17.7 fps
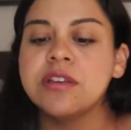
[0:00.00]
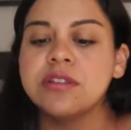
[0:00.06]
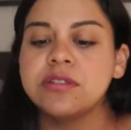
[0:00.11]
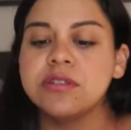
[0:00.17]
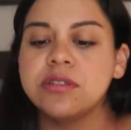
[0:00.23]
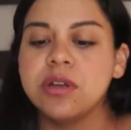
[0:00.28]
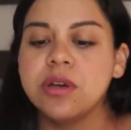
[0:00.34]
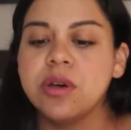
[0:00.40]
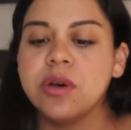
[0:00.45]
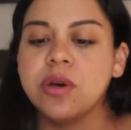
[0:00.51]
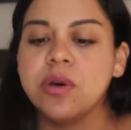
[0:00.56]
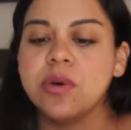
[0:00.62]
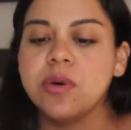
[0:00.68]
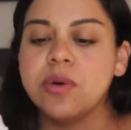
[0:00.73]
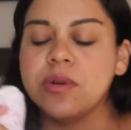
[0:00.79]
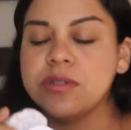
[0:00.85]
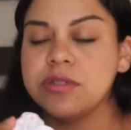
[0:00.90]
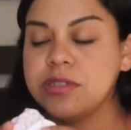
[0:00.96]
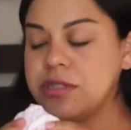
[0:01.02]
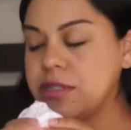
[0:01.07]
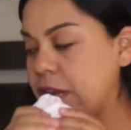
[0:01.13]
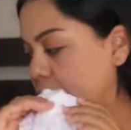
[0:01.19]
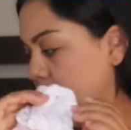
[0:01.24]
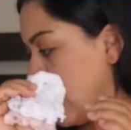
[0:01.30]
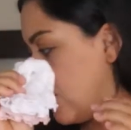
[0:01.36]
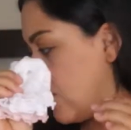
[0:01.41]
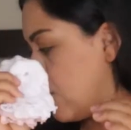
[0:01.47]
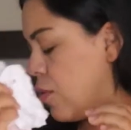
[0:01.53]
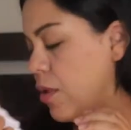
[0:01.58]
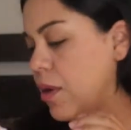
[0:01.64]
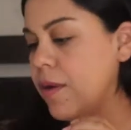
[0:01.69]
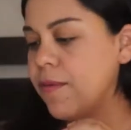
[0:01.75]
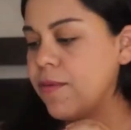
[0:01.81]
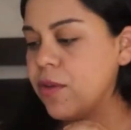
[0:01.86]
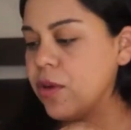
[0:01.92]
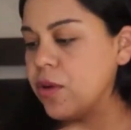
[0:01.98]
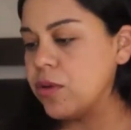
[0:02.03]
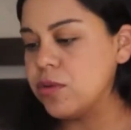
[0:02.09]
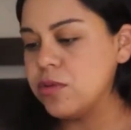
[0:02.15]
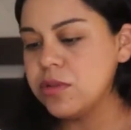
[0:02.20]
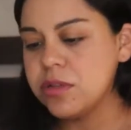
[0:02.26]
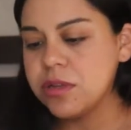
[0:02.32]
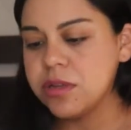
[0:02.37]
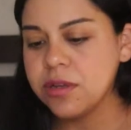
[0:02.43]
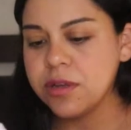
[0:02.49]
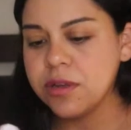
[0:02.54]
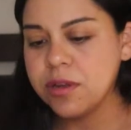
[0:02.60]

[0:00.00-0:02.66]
So taking 3 of those.